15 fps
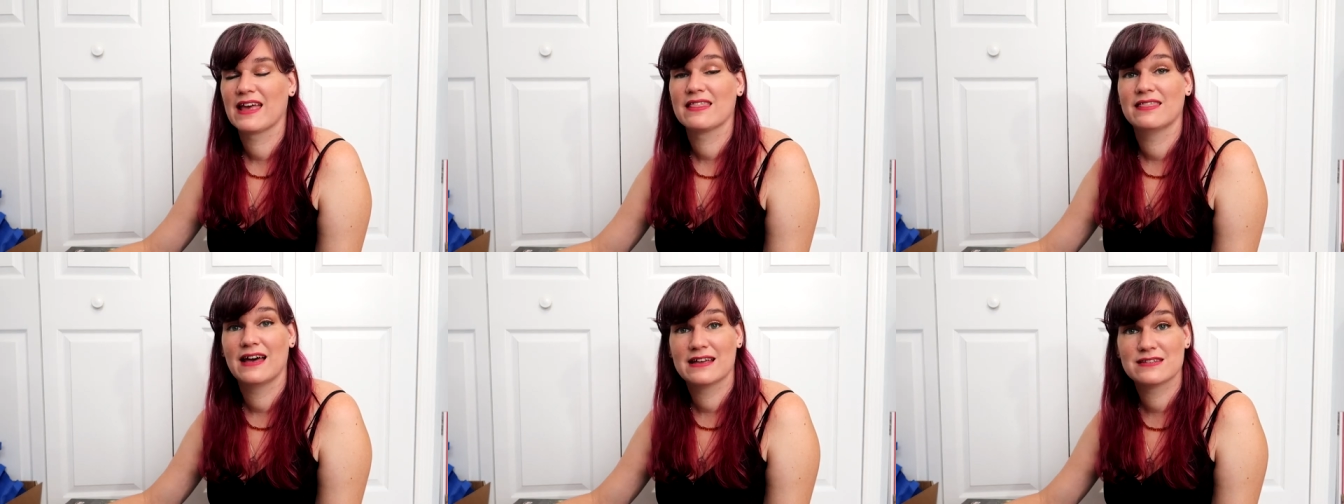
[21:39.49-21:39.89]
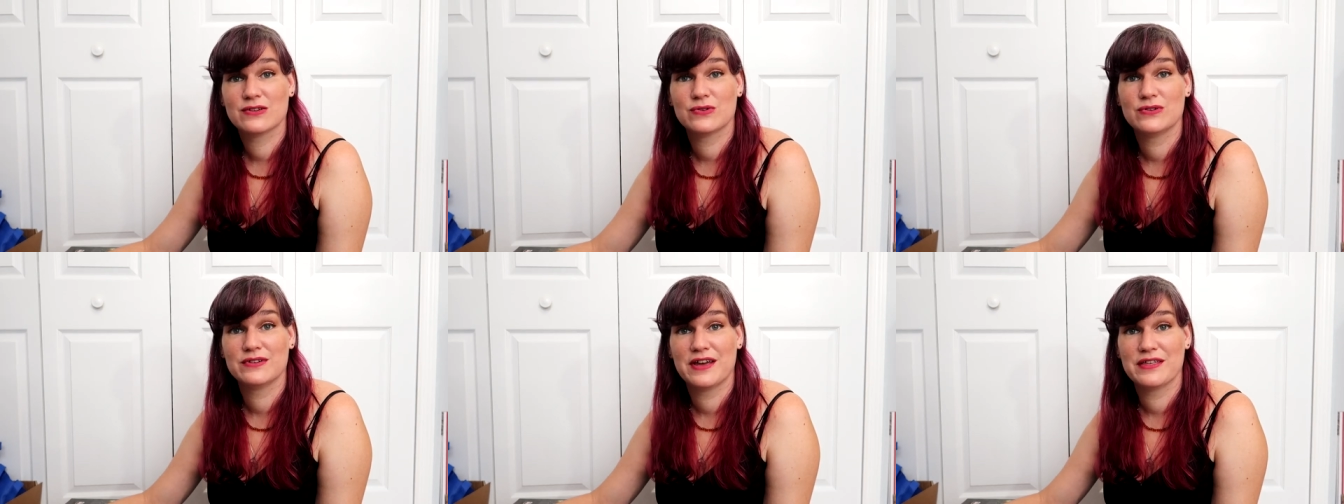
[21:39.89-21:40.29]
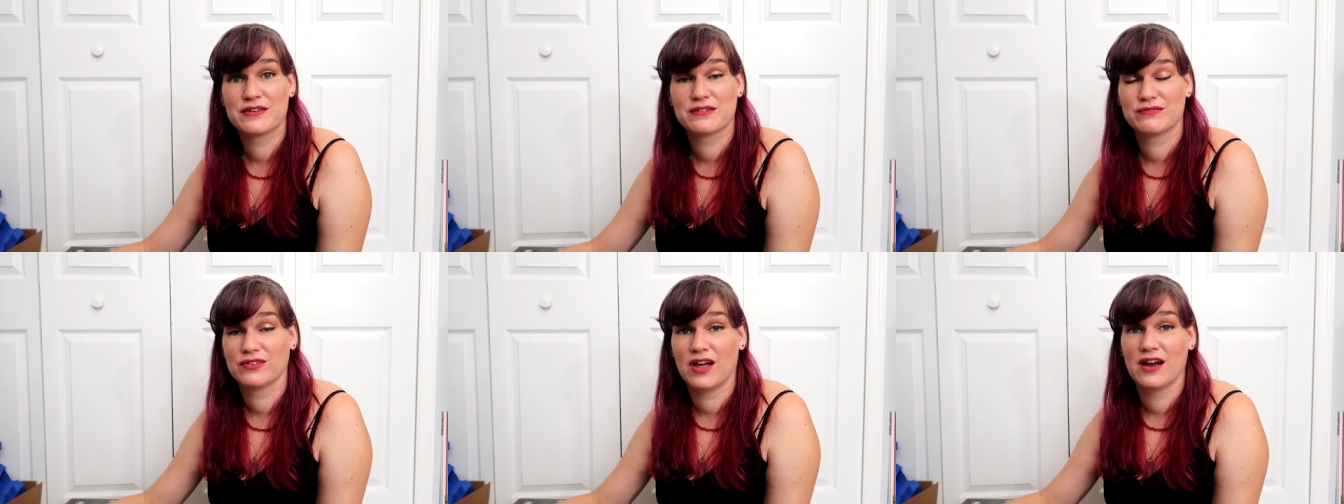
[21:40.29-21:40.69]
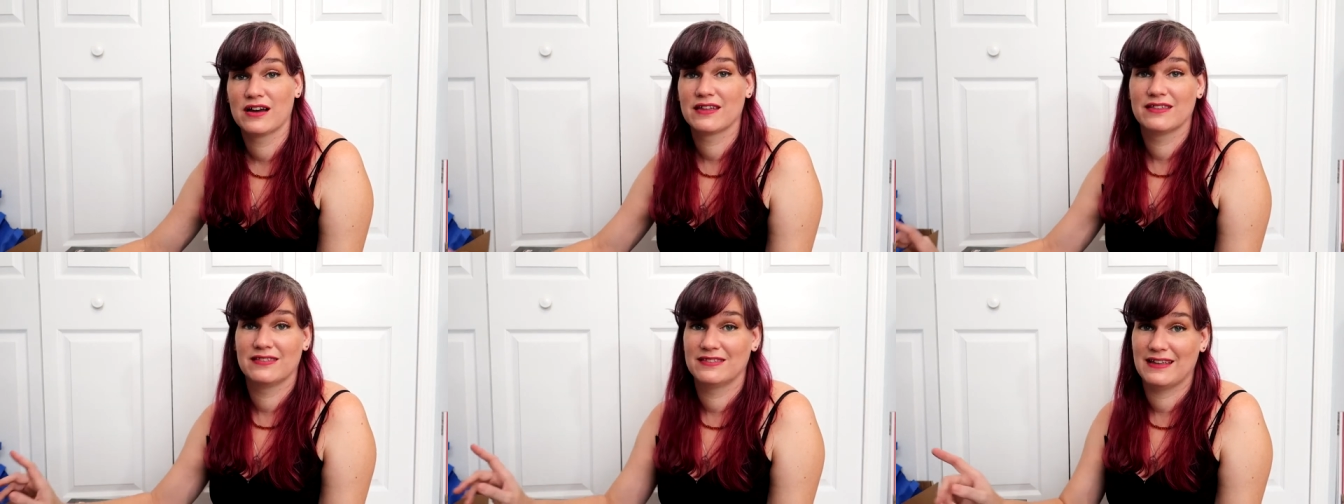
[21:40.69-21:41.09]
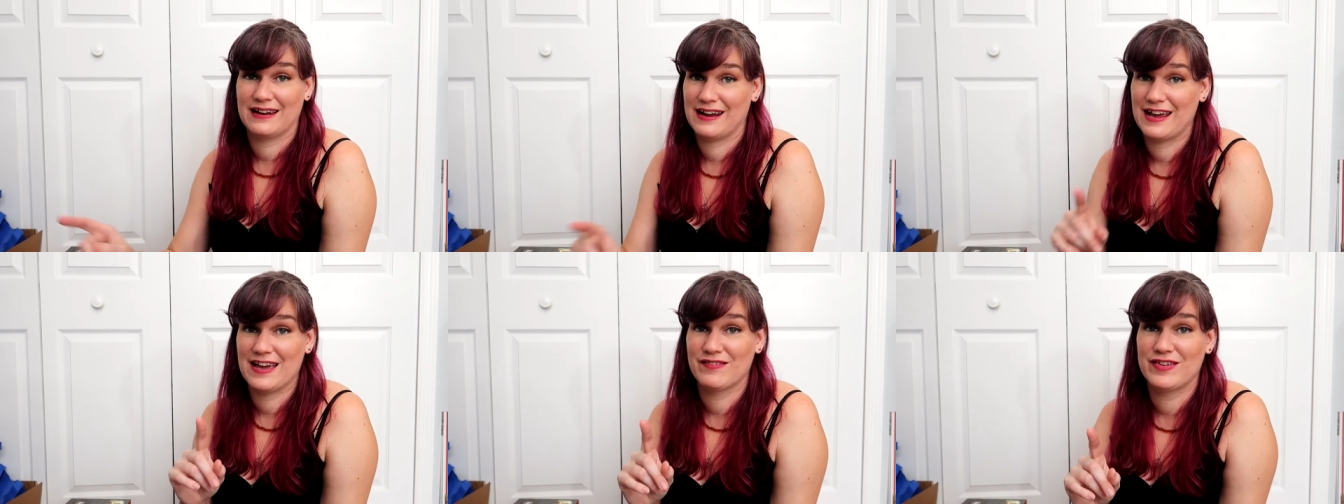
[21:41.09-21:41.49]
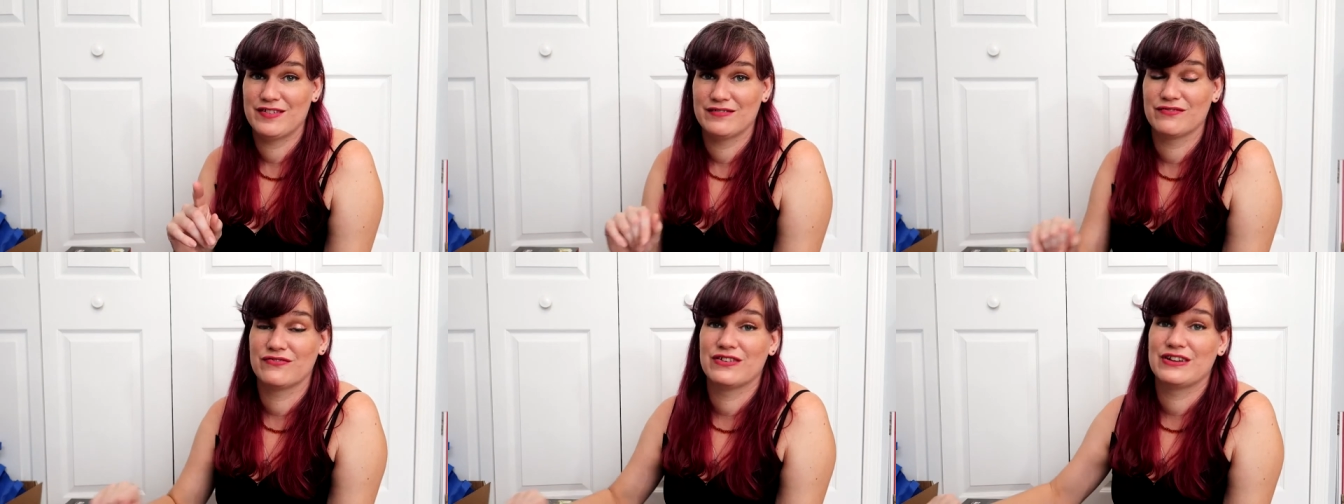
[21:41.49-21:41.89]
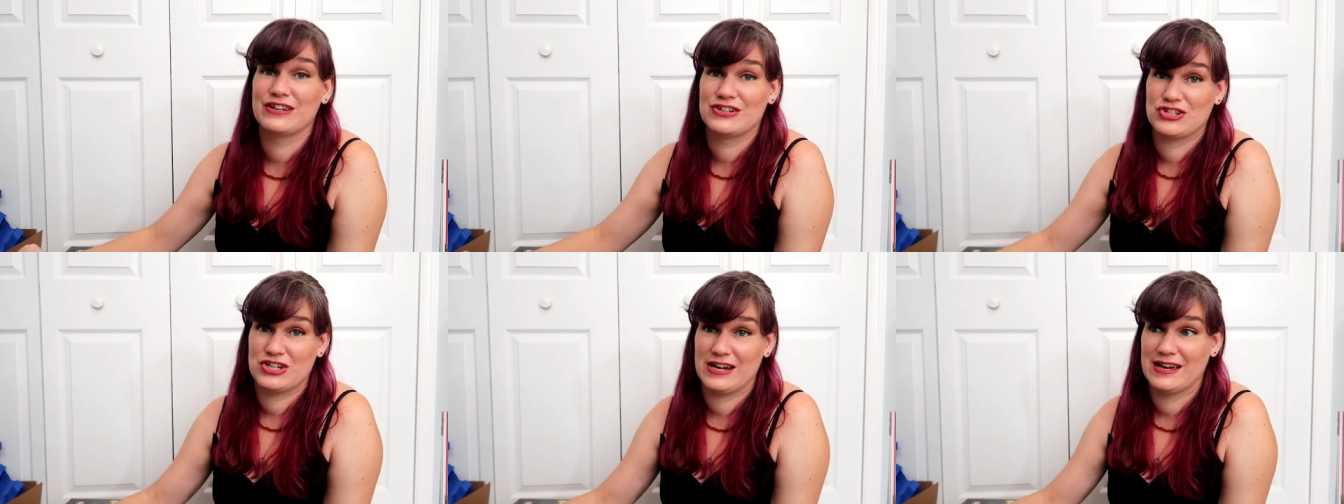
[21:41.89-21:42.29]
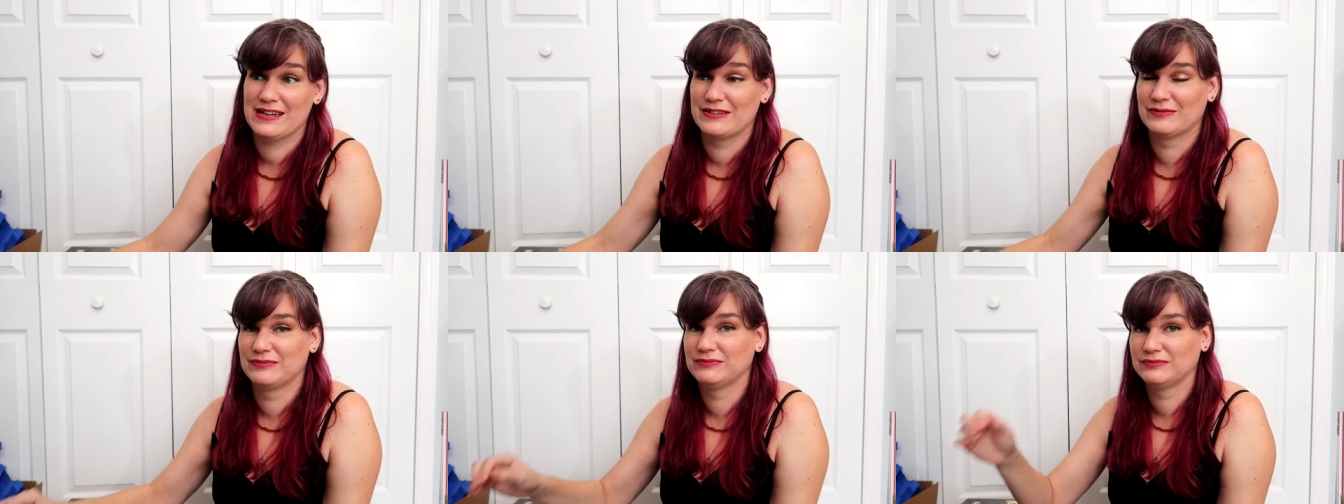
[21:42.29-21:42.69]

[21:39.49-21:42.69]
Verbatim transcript: That's a whole nother vlog that I haven't even finished yet.